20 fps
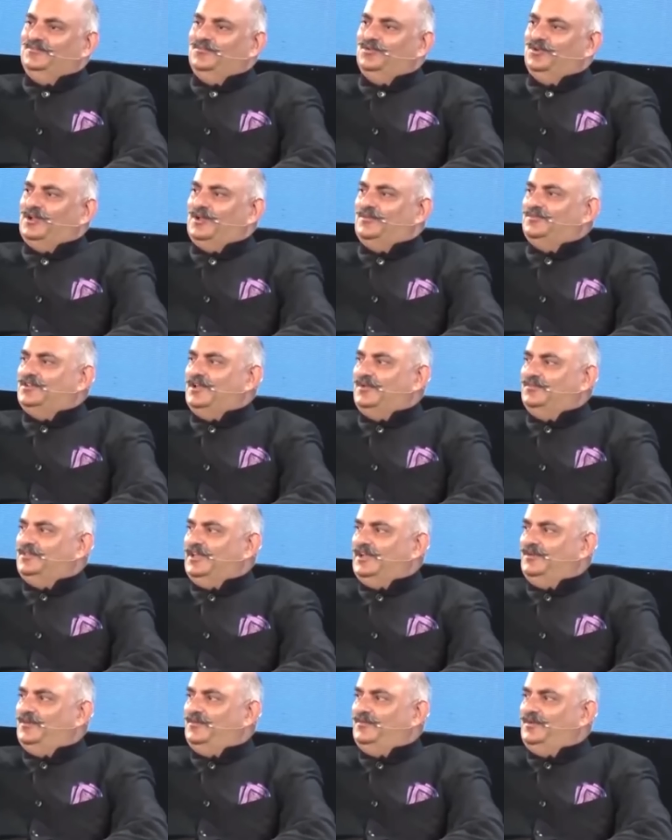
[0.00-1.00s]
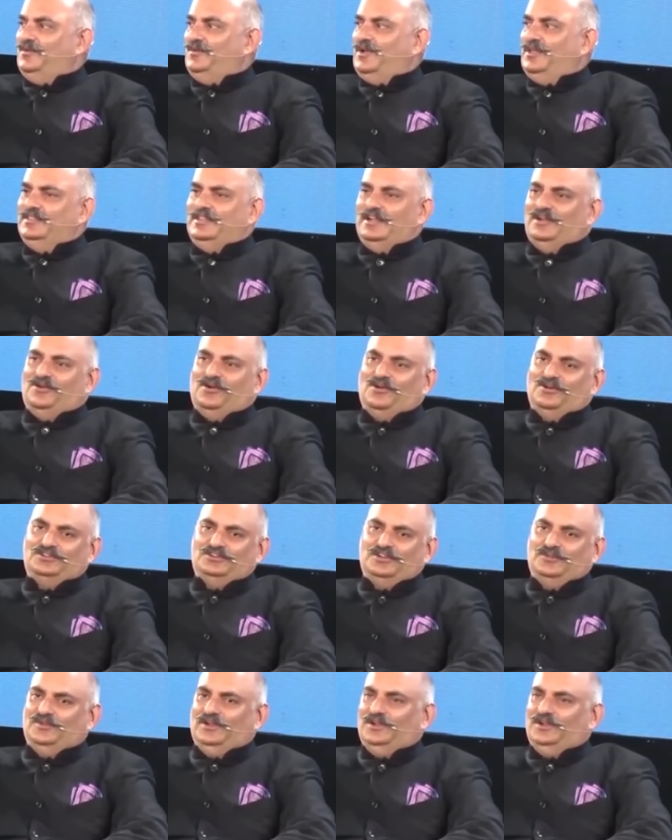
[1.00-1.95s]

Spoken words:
put up something when we run that auction.